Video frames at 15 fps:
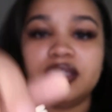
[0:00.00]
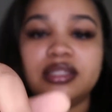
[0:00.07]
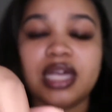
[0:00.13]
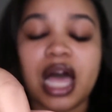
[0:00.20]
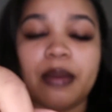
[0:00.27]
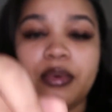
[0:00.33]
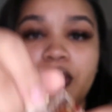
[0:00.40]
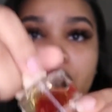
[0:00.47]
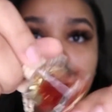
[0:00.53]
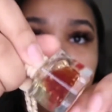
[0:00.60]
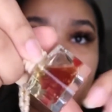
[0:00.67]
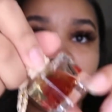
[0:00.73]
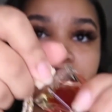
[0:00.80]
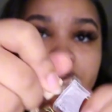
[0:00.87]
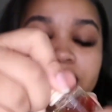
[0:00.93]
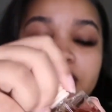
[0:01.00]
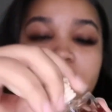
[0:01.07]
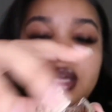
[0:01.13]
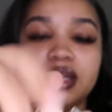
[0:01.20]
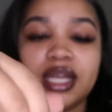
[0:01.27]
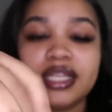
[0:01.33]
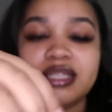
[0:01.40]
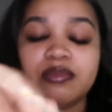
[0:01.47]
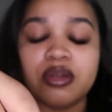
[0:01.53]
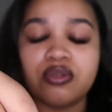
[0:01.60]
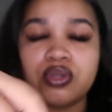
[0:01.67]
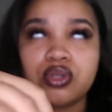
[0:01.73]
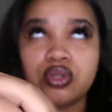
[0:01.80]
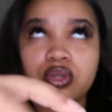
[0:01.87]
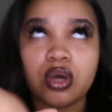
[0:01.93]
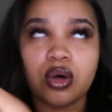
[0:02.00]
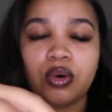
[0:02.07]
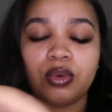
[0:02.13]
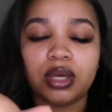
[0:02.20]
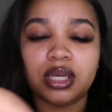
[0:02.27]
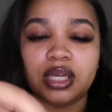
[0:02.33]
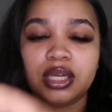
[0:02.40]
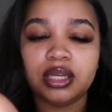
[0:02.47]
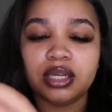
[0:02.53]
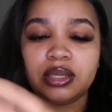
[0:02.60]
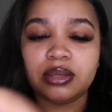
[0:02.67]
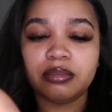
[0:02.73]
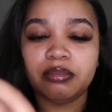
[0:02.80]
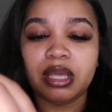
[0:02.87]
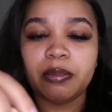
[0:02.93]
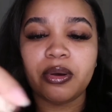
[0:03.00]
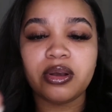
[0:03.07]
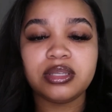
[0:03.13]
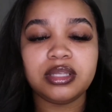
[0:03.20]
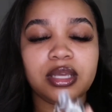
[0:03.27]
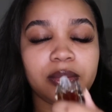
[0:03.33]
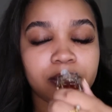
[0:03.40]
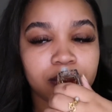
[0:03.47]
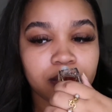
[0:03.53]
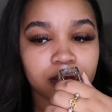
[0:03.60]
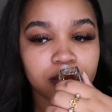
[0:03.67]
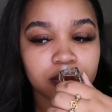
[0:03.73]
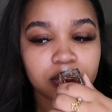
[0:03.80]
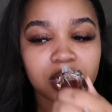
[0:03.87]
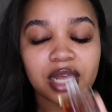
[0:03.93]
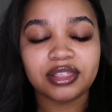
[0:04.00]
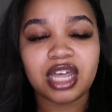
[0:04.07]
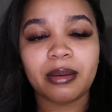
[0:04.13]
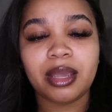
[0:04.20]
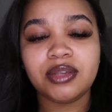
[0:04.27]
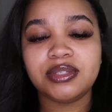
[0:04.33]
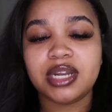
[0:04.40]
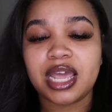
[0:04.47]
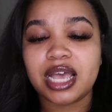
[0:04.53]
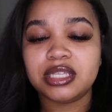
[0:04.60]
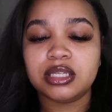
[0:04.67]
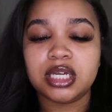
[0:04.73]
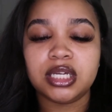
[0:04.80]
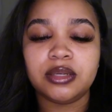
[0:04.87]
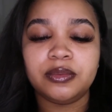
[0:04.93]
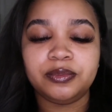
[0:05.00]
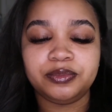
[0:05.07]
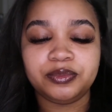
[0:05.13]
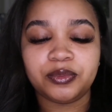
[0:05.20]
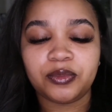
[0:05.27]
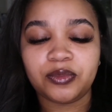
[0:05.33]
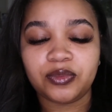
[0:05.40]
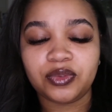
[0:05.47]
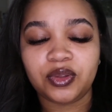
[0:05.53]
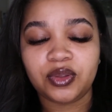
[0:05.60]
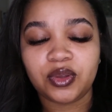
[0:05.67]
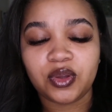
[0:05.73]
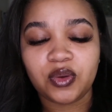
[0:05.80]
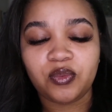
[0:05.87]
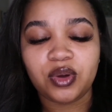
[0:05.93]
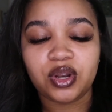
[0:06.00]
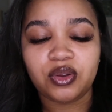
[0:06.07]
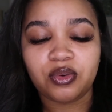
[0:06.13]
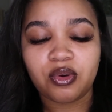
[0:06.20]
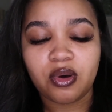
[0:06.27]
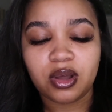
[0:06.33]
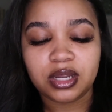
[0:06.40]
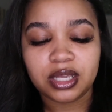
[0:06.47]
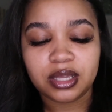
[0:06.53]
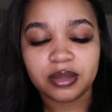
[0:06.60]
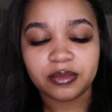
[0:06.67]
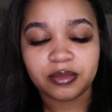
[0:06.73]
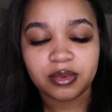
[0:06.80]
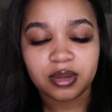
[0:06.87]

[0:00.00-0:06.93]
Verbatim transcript: the top off it smells so good me personally i thought about using it as a what do you call it